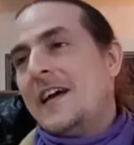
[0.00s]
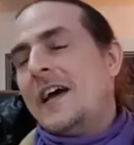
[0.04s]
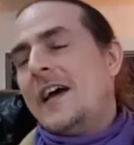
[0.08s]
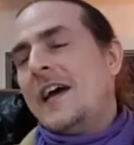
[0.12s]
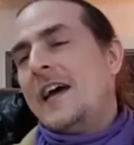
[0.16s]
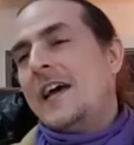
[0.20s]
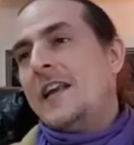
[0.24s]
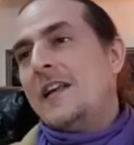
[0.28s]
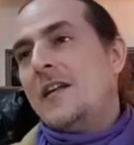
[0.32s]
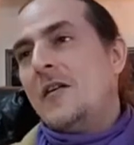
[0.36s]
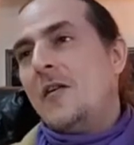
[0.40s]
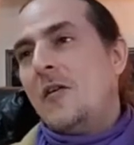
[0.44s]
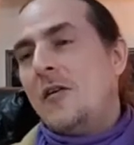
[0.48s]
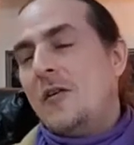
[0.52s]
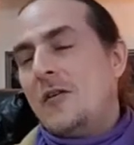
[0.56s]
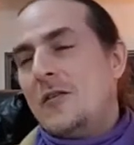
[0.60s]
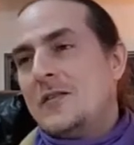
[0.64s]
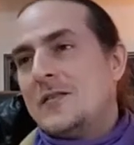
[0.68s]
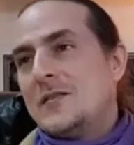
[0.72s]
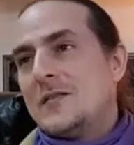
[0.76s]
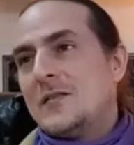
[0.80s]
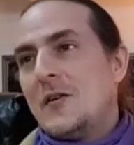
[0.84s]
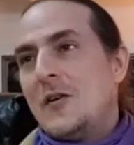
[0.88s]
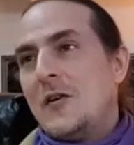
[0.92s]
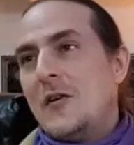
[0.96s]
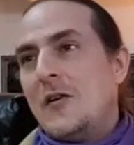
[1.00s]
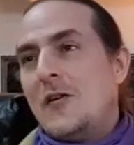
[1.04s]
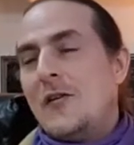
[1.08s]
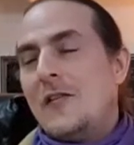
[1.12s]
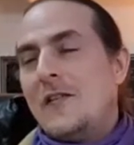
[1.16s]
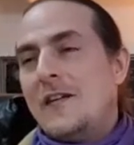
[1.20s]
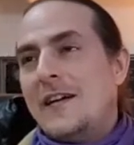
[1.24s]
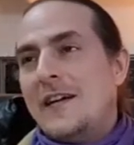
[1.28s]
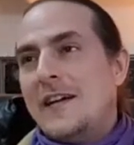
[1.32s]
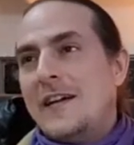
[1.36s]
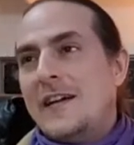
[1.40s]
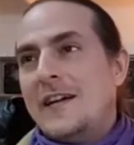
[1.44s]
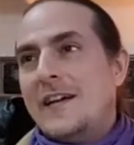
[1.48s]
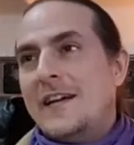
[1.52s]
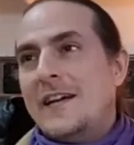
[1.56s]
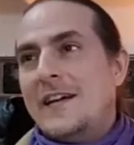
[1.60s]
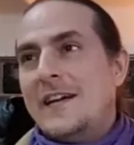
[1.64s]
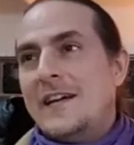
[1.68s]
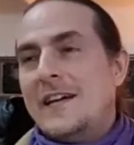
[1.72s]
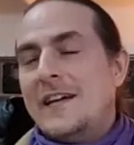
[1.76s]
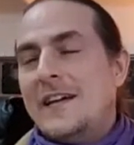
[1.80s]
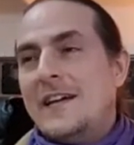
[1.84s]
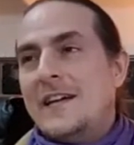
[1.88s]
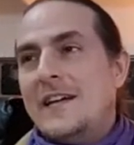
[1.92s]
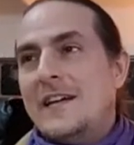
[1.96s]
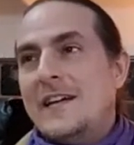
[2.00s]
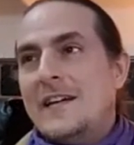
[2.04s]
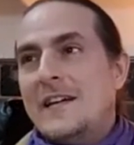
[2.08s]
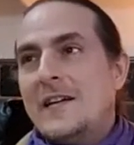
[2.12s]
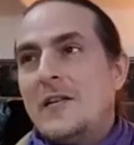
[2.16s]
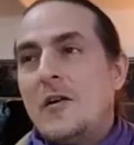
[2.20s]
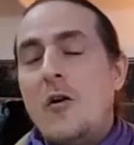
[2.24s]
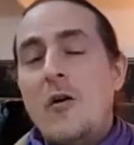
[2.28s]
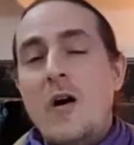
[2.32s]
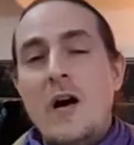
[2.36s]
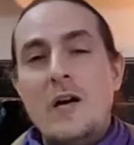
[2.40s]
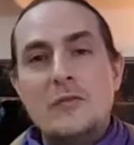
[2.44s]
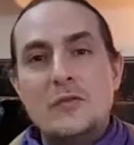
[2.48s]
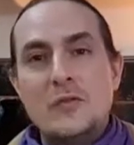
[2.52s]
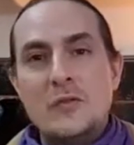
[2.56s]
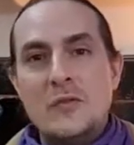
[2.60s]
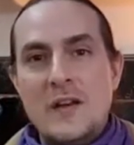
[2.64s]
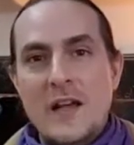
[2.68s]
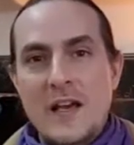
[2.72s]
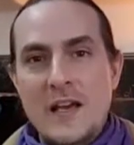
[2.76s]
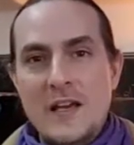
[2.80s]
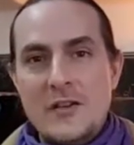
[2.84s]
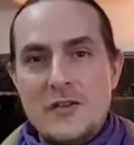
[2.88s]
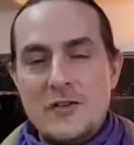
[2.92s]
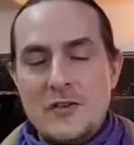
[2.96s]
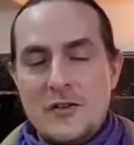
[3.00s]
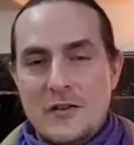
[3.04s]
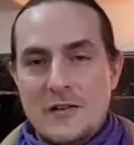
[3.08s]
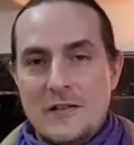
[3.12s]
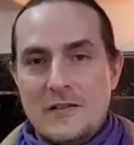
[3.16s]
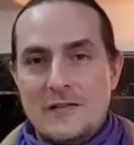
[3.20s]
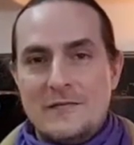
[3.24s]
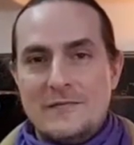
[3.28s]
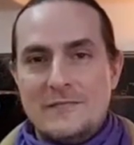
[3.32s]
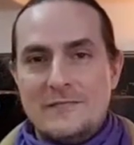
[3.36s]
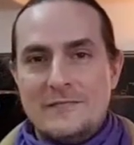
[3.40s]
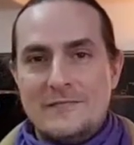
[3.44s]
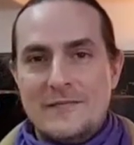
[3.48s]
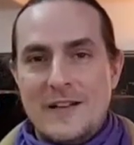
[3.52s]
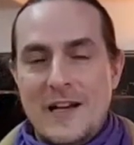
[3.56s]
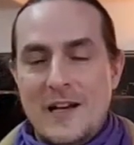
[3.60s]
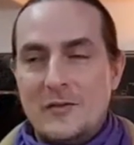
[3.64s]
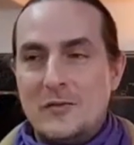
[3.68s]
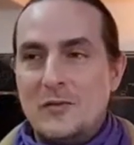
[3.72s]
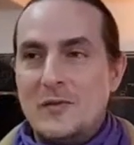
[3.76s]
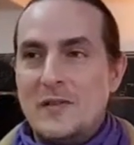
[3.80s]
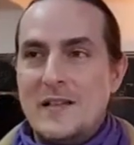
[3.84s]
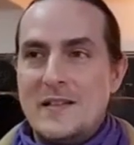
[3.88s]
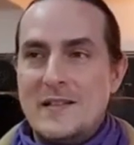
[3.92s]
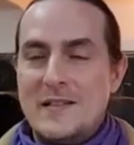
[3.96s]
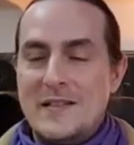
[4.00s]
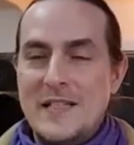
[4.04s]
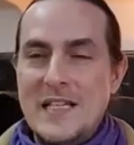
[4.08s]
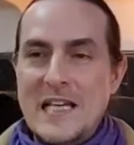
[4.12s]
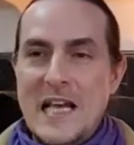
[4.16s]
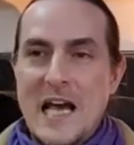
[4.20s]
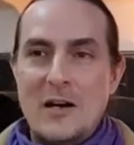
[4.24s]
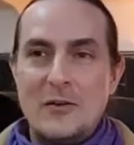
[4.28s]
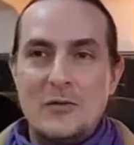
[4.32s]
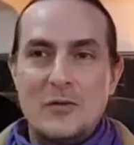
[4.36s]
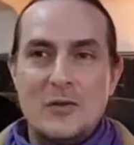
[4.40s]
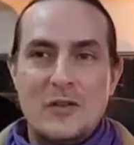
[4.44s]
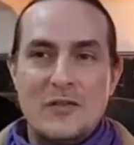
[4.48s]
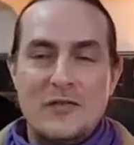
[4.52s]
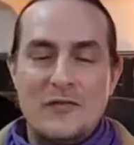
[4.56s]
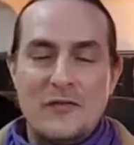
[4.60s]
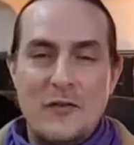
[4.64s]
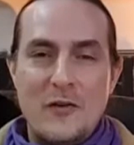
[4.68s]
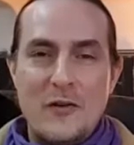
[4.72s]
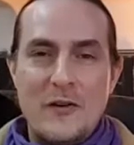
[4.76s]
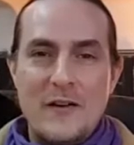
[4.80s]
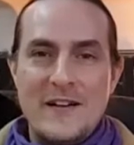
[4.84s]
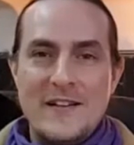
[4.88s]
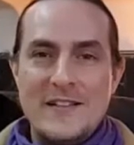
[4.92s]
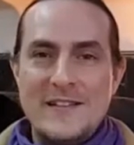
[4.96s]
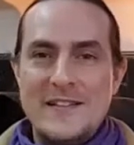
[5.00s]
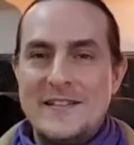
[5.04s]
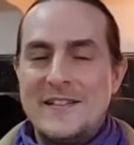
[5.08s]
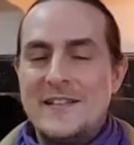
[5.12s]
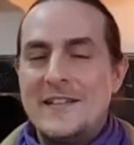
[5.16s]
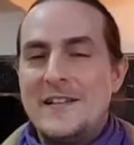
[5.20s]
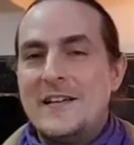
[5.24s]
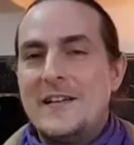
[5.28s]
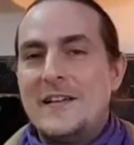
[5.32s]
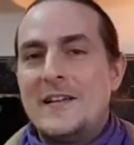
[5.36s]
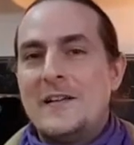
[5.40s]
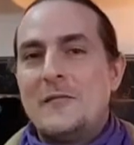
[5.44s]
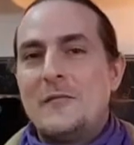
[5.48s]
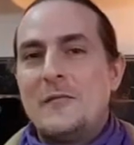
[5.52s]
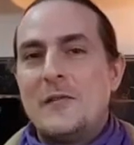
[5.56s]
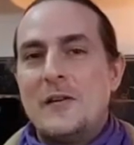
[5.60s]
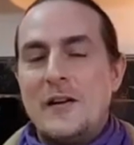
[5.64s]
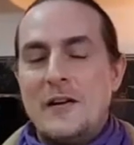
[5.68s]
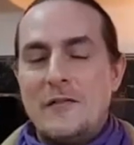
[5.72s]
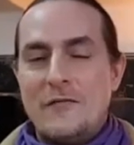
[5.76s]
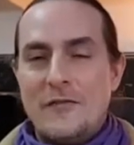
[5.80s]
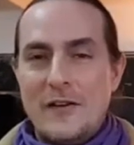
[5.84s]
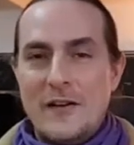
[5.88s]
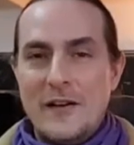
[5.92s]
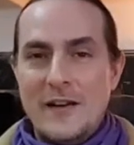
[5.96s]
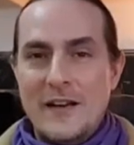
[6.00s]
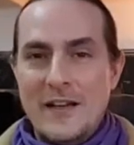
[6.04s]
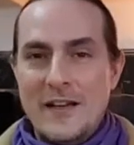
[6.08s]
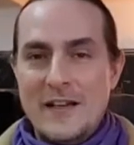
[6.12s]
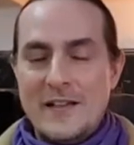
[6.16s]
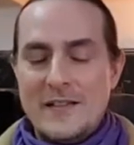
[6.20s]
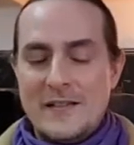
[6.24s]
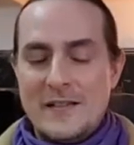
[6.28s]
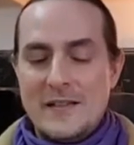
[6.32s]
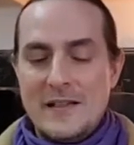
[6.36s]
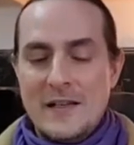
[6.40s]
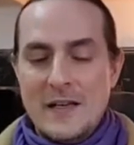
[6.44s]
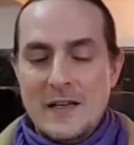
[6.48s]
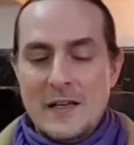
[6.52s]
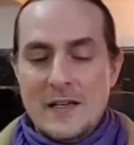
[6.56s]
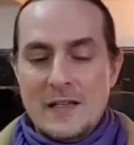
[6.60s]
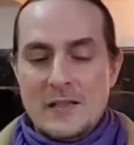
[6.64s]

and also uh, uh, go out to nature, out to the sea, out to the forest, whatever it is.